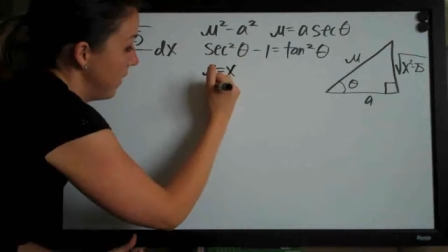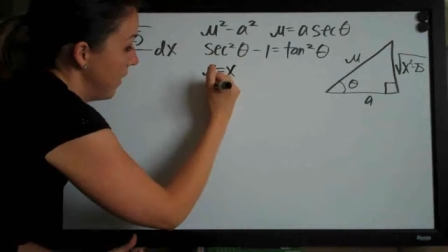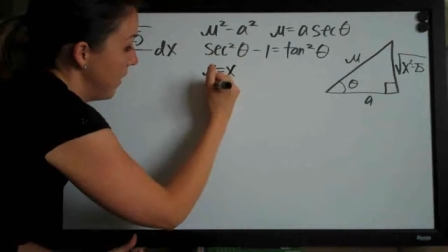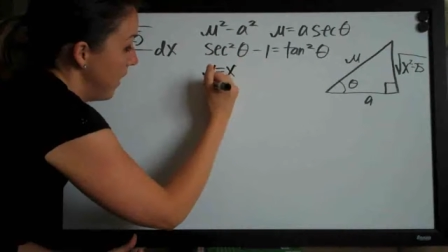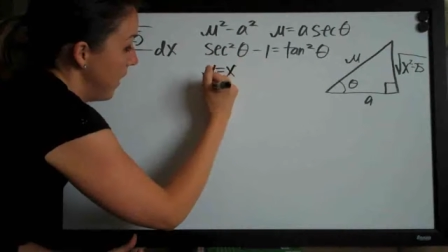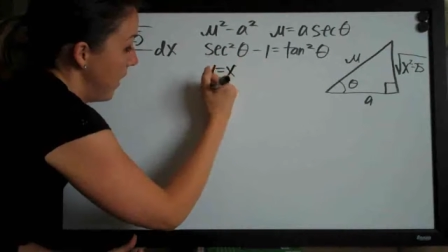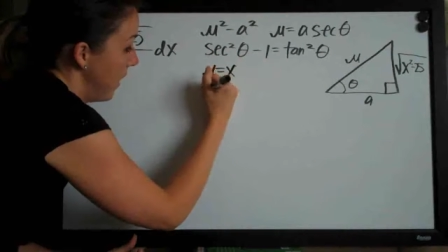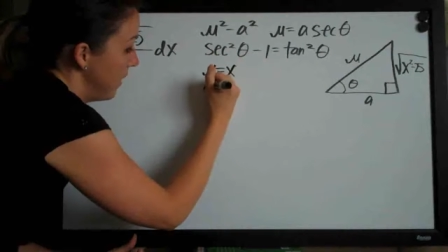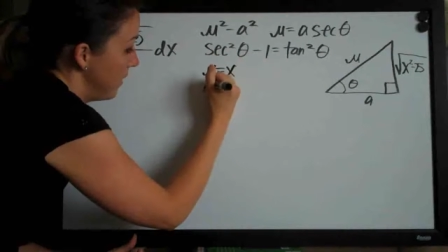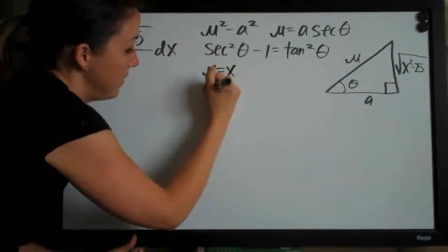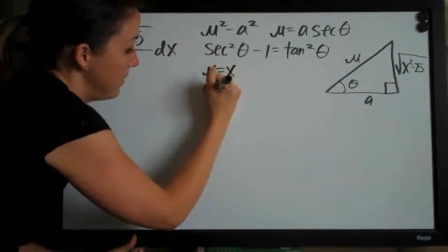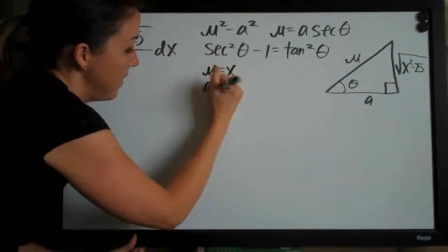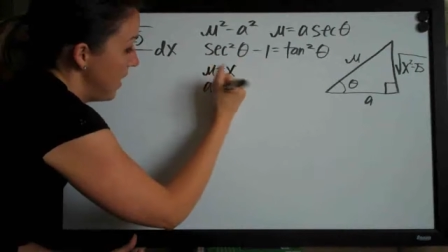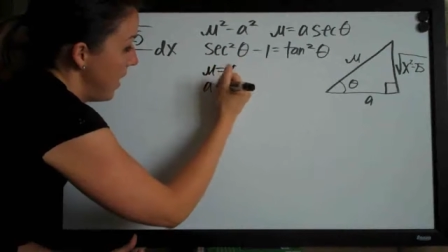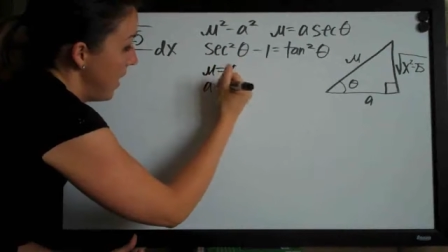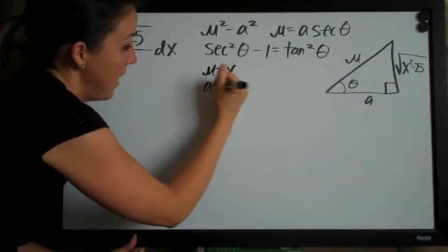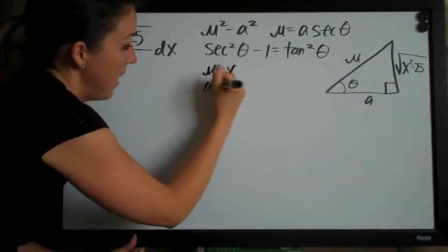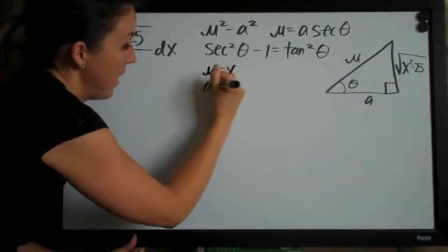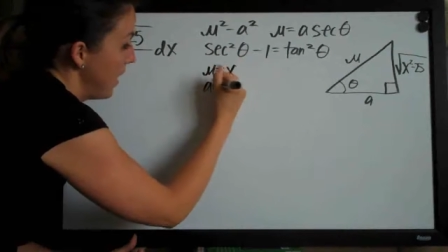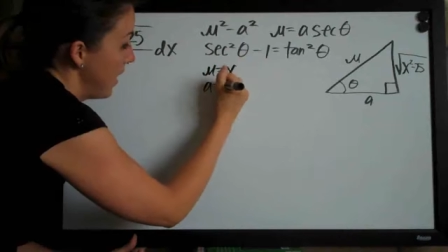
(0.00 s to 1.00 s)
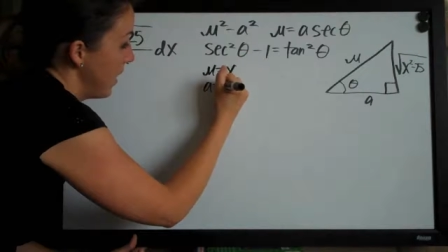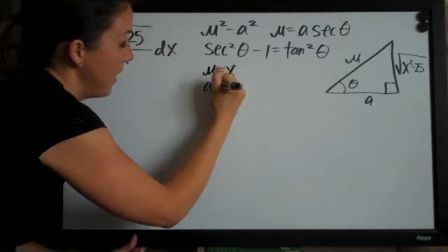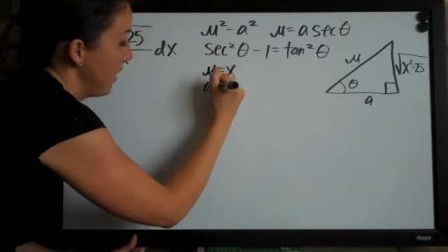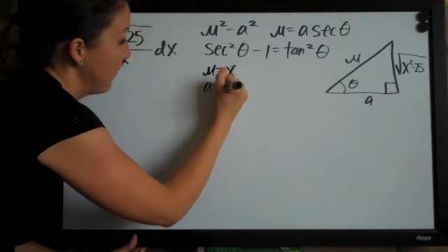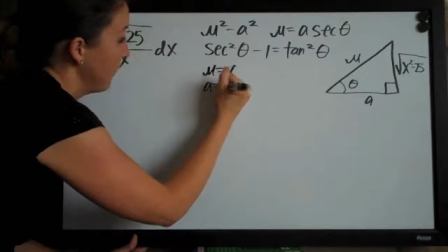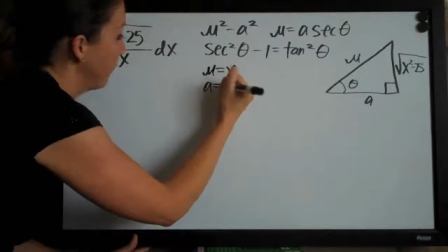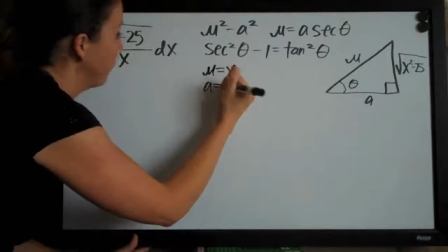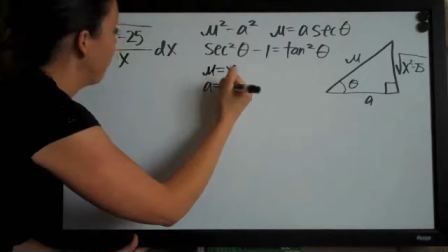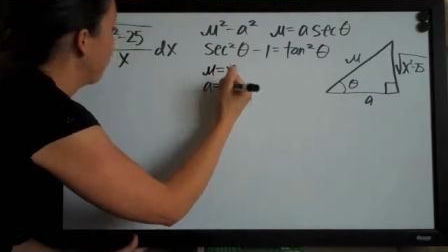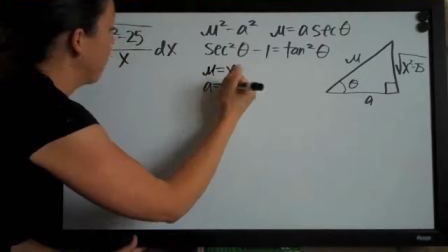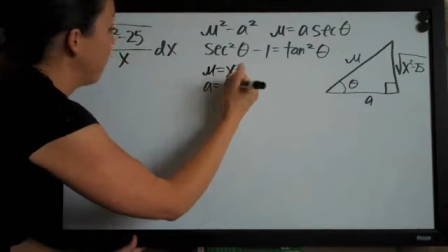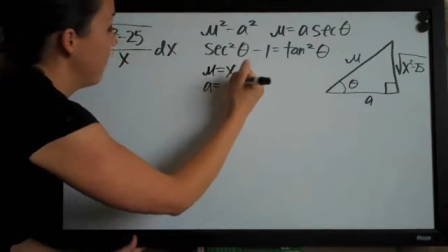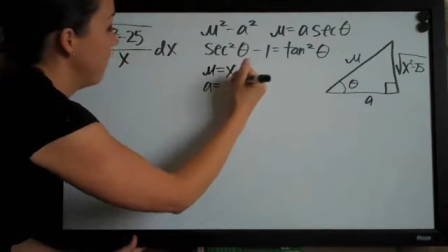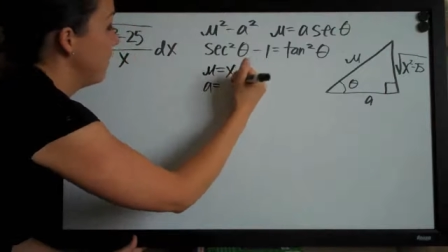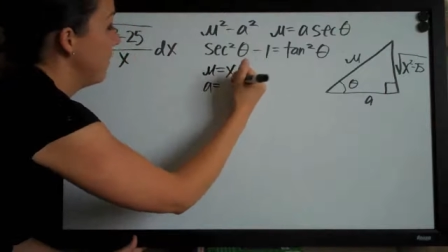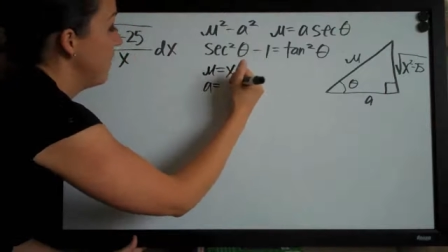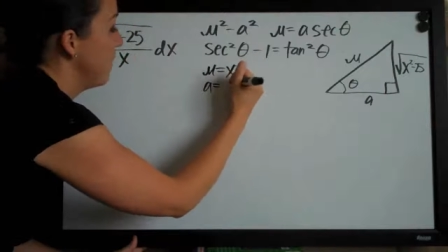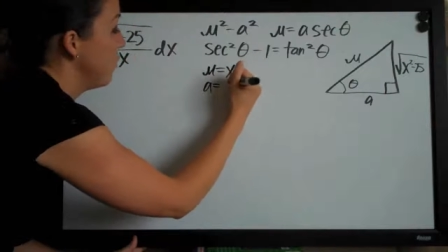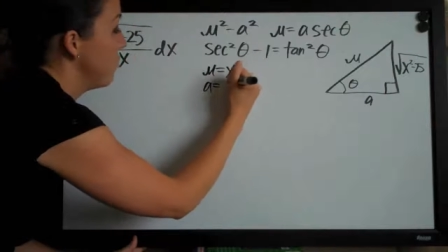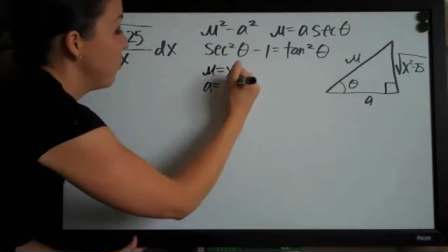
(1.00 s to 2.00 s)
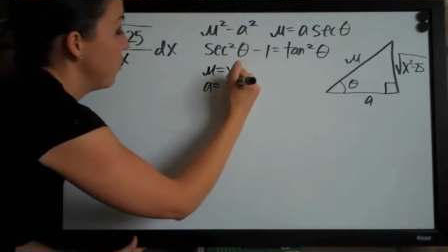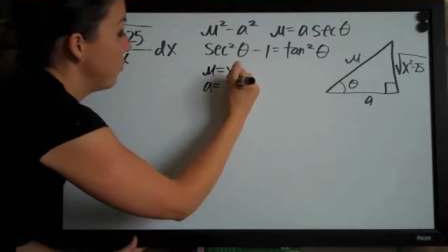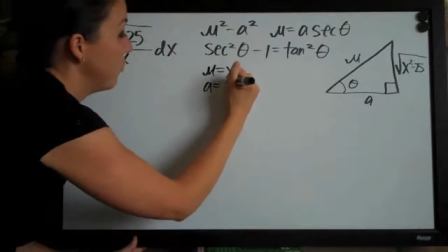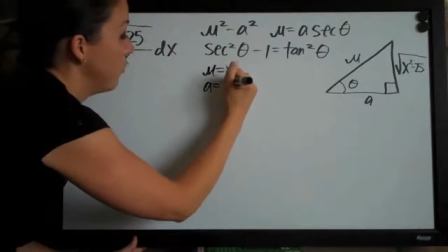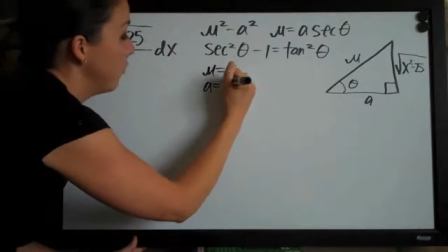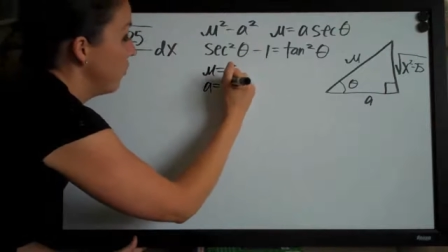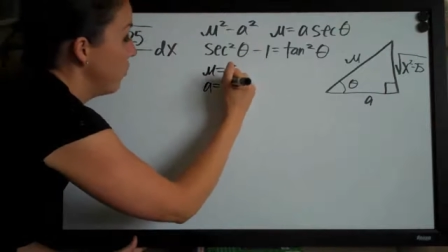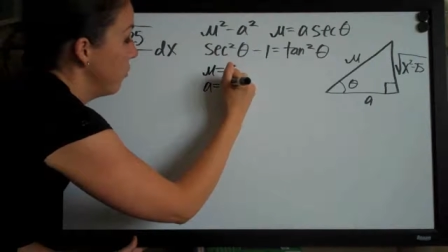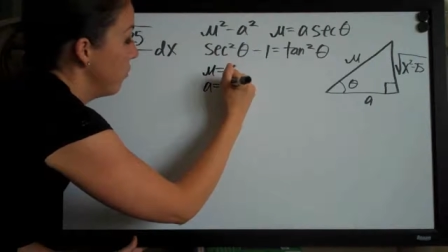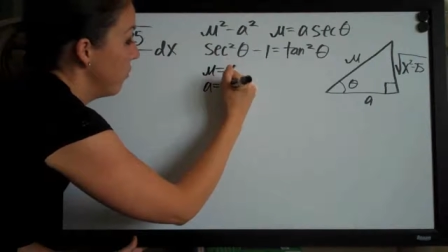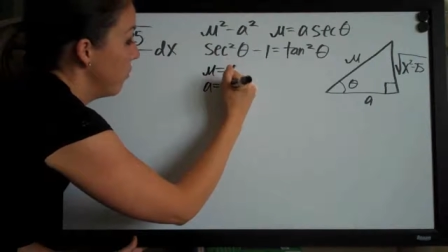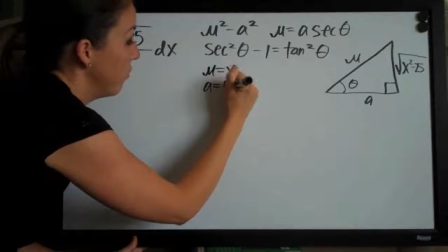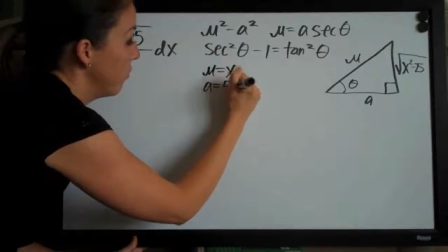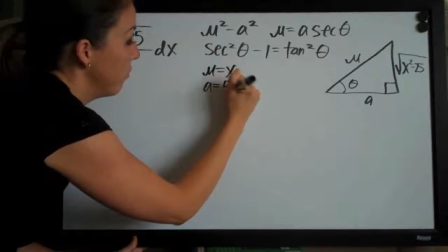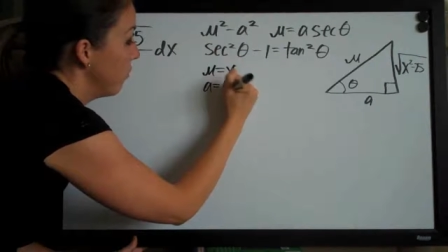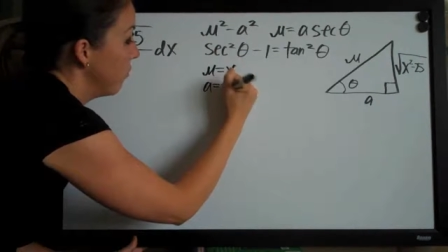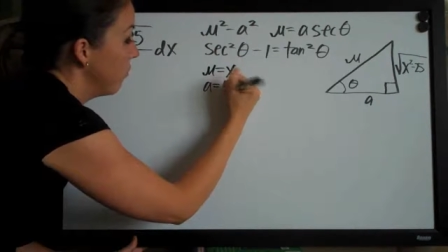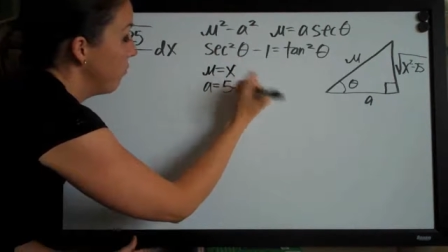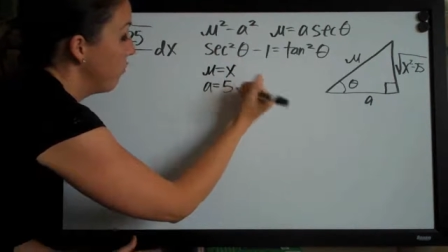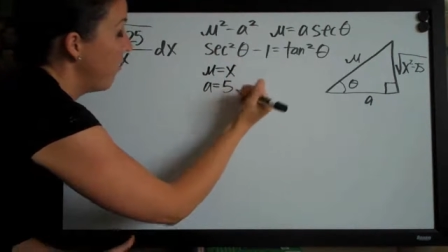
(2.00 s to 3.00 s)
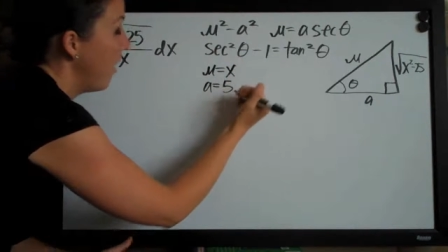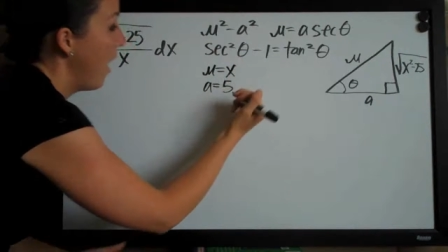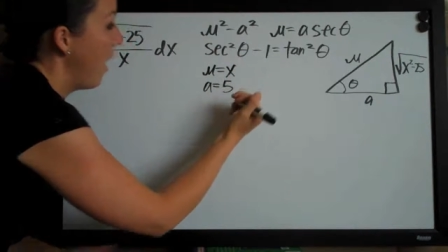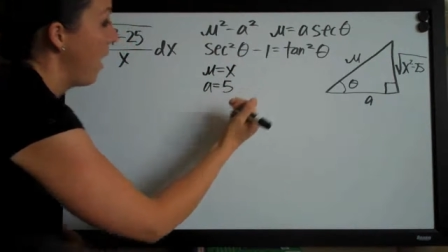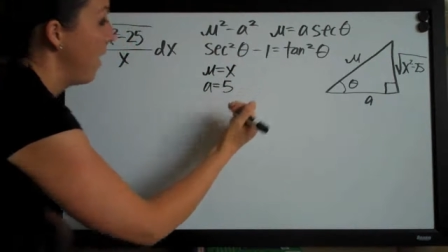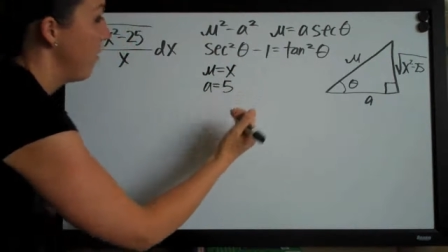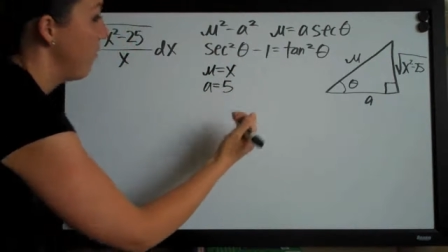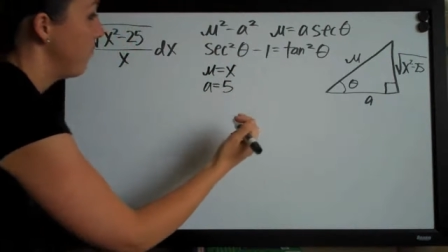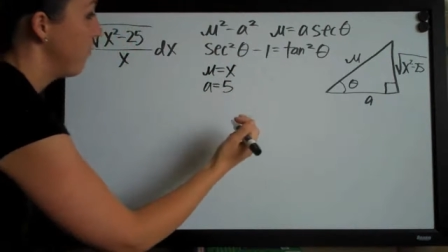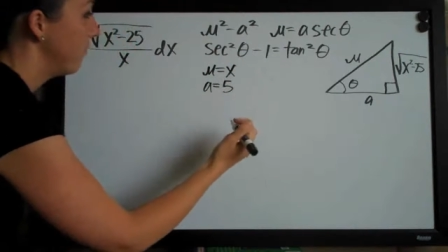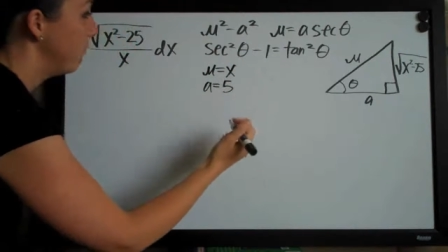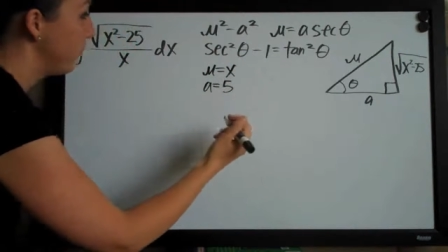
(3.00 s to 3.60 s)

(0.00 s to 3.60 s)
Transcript: and a is equal to 5,